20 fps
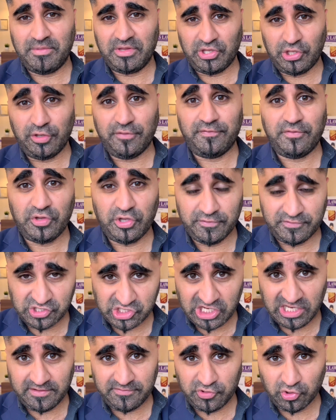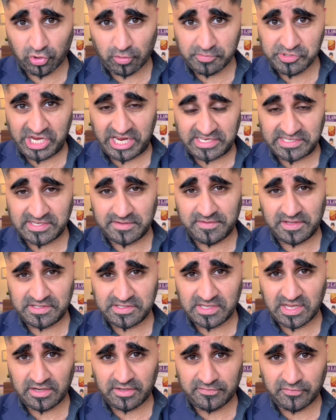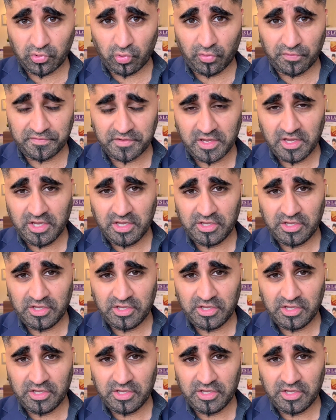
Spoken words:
you've achieved your objective, and of course